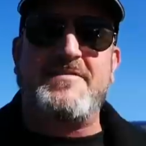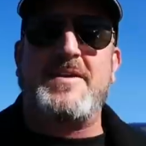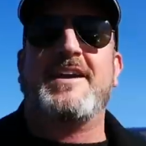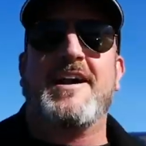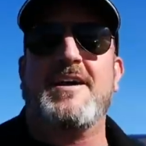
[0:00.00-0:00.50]
me
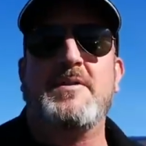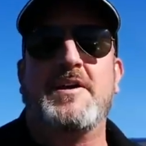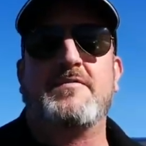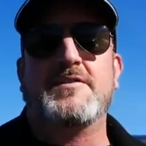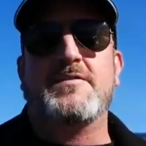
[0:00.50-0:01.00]
a comment
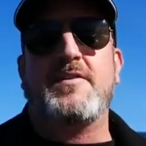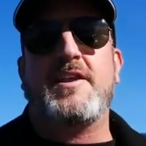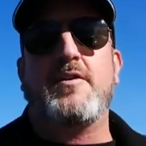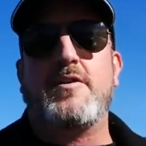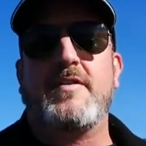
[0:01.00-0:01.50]
if there's a
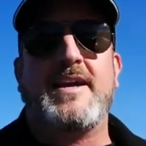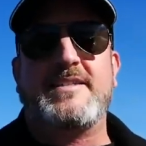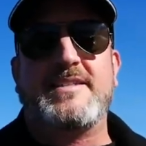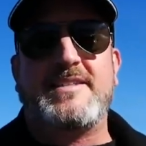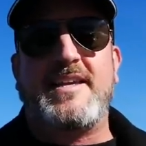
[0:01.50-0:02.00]
video you'd like
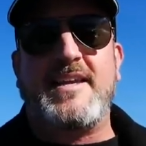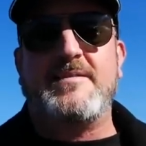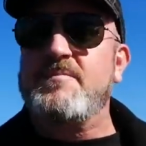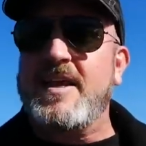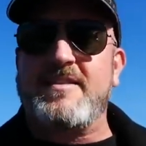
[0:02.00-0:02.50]
to see.
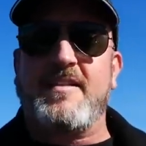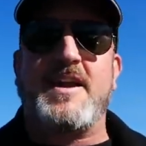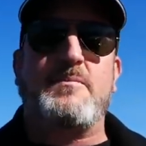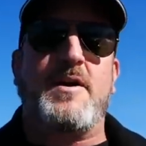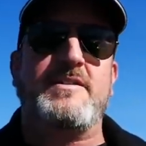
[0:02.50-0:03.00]
Hit the
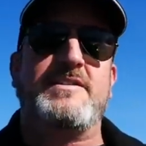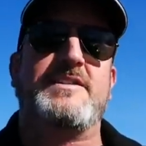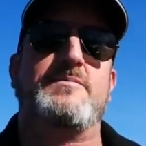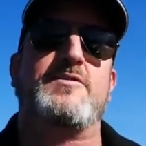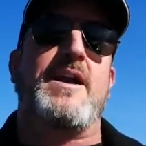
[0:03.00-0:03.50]
like button,
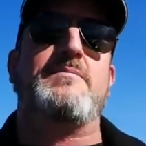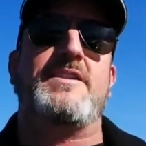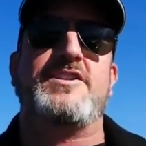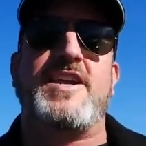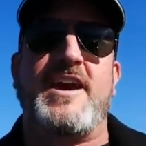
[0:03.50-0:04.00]
subscribe to
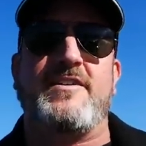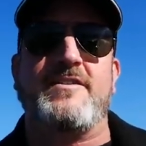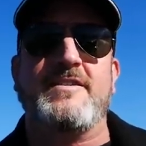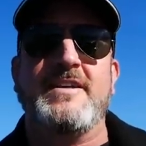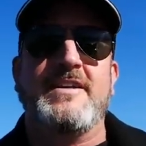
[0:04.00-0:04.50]
the
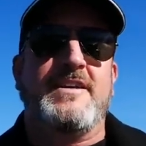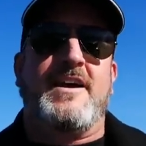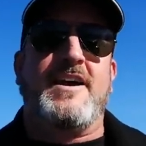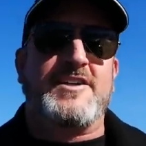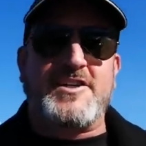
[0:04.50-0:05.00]
channel,
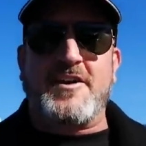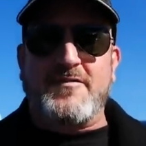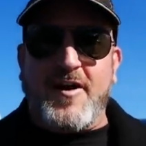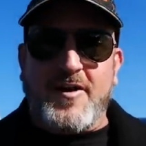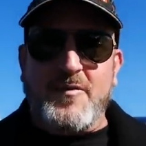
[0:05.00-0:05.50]
share
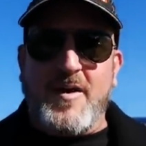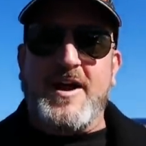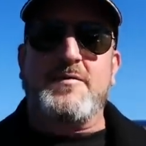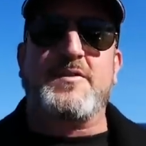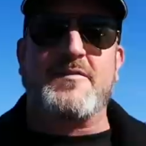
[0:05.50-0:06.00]
far and
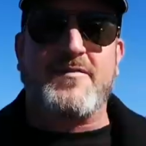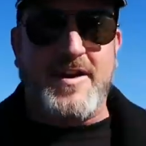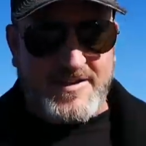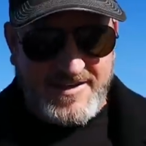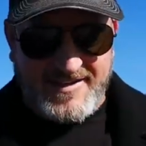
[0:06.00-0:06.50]
wide with your
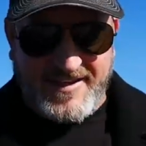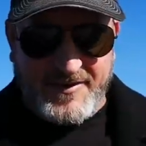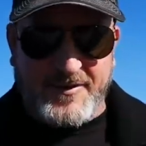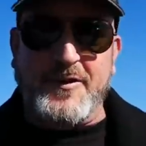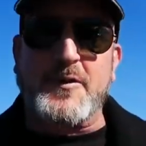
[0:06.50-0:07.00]
friends, hit that
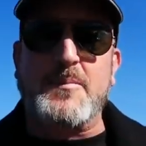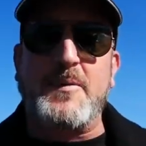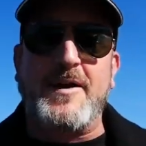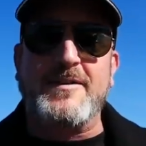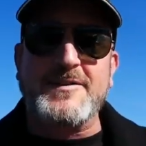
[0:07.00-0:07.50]
little alert
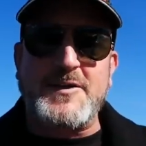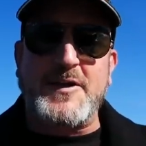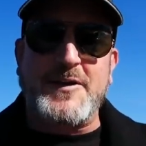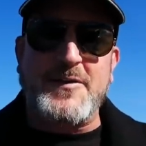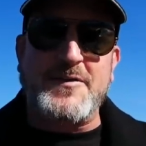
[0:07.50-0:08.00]
bell so you
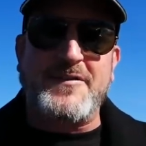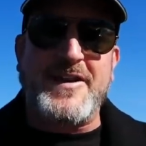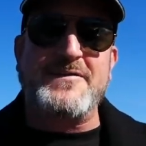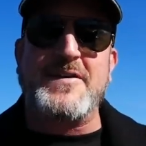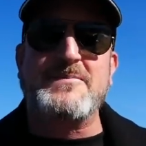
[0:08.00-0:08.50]
get
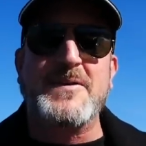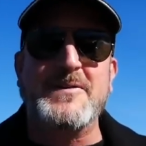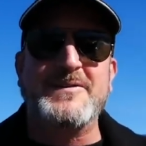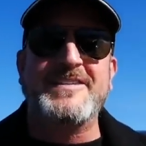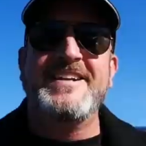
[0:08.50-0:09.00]
notified of
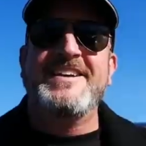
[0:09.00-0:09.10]
uploads.